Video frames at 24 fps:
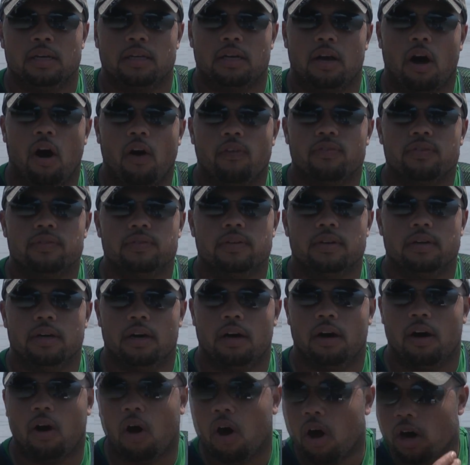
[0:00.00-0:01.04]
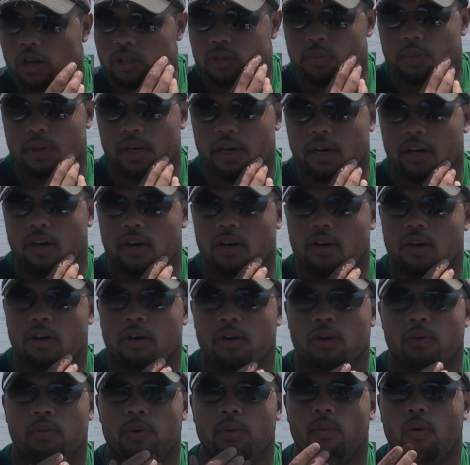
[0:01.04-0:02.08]
Gulf uh, oil spill,
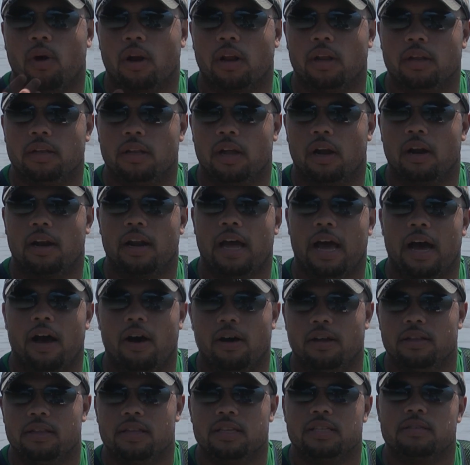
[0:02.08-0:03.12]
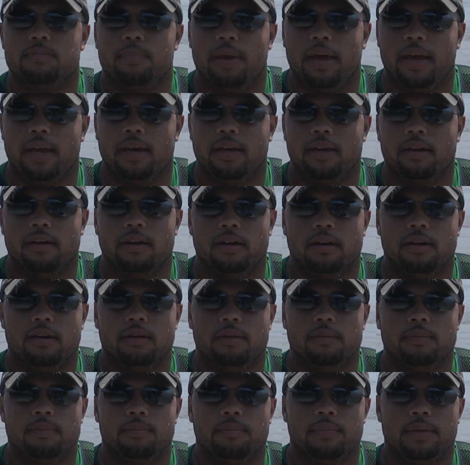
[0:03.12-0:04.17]
we want to learn how this may uh,
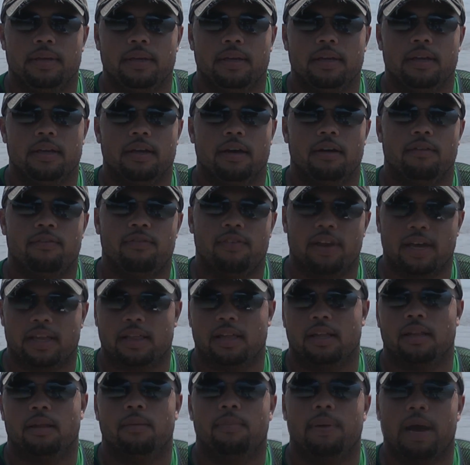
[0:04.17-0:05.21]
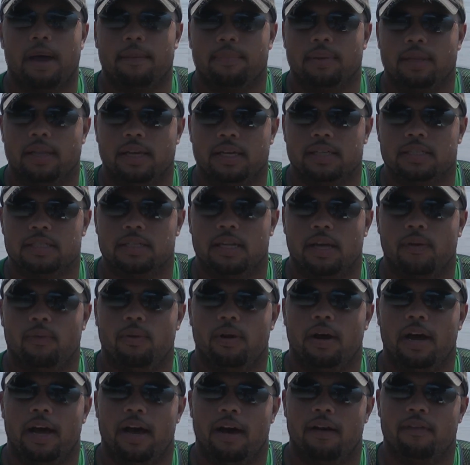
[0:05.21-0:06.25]
be affecting the population that
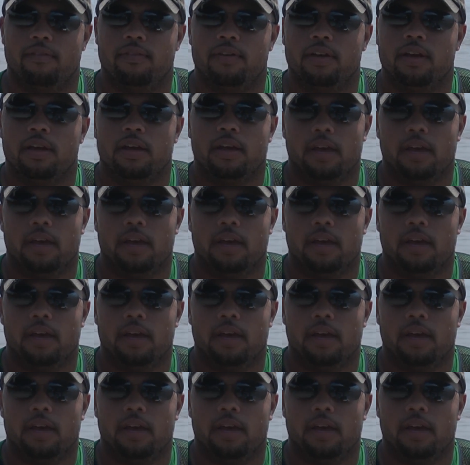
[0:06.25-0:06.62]
we'll have,